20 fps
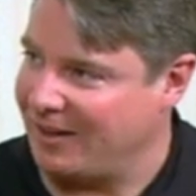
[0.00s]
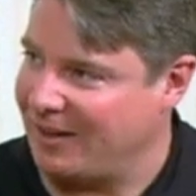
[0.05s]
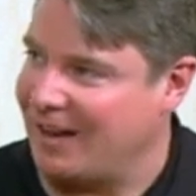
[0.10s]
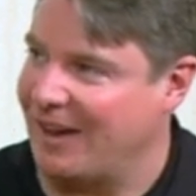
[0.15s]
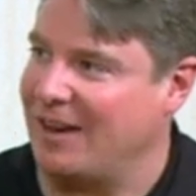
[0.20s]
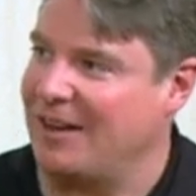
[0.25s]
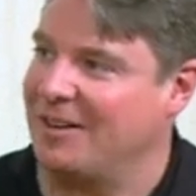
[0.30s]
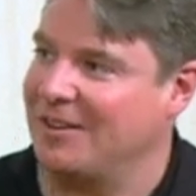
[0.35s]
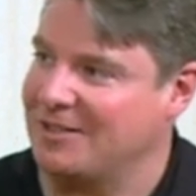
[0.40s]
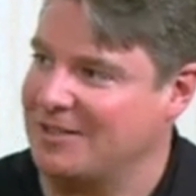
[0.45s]

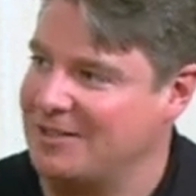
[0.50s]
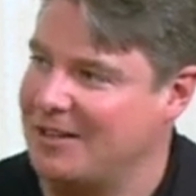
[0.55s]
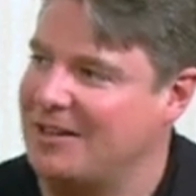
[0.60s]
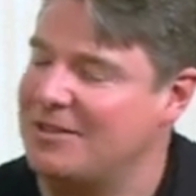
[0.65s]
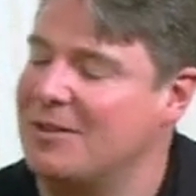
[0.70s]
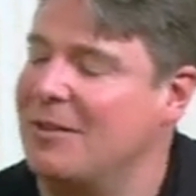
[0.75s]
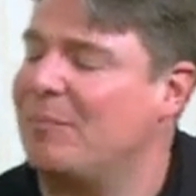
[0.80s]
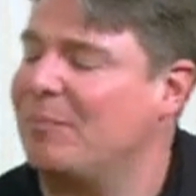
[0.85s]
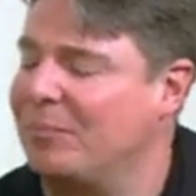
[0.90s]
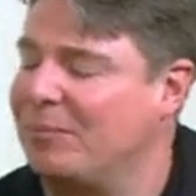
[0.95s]
Yeah, I
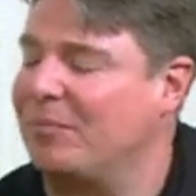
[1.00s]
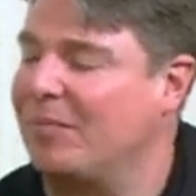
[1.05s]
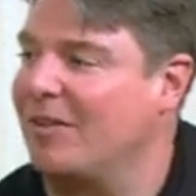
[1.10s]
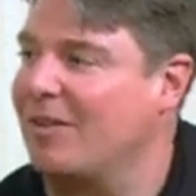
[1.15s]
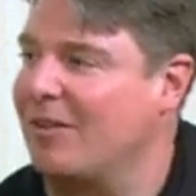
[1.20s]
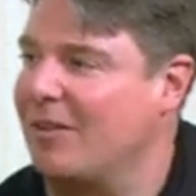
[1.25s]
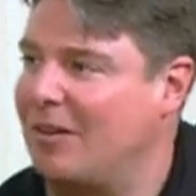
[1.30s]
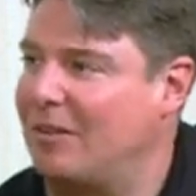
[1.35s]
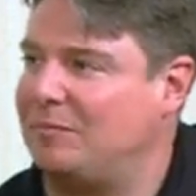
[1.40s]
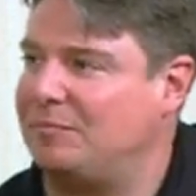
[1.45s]
want to be
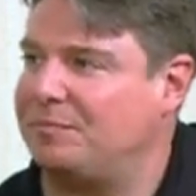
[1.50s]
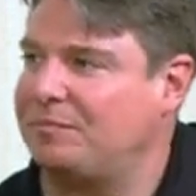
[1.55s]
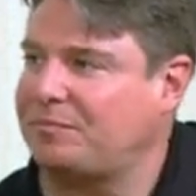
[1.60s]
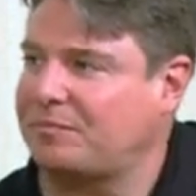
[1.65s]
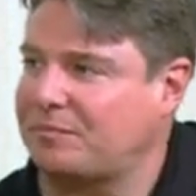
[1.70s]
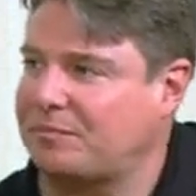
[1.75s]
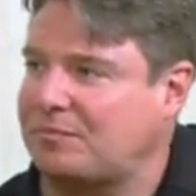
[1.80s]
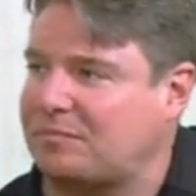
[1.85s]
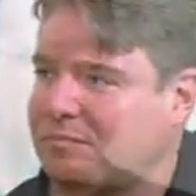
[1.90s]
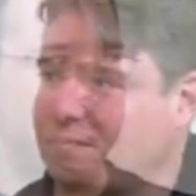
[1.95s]
careful not to
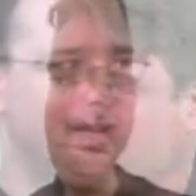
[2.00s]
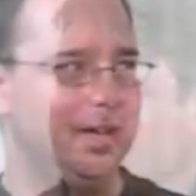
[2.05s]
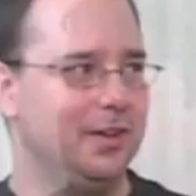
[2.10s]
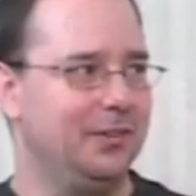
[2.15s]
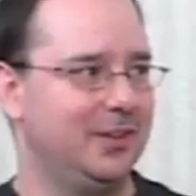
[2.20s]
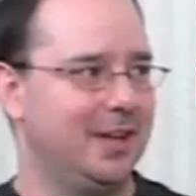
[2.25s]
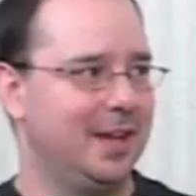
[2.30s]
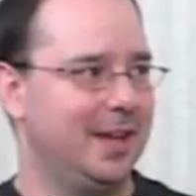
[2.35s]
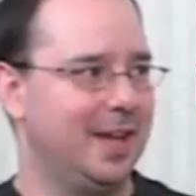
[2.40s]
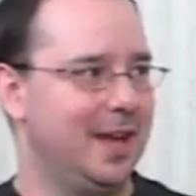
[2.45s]
overstate,
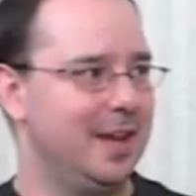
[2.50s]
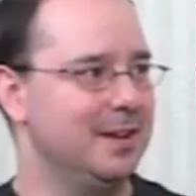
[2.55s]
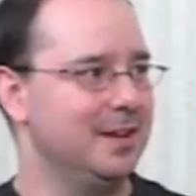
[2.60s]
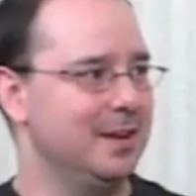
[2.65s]
because I can't.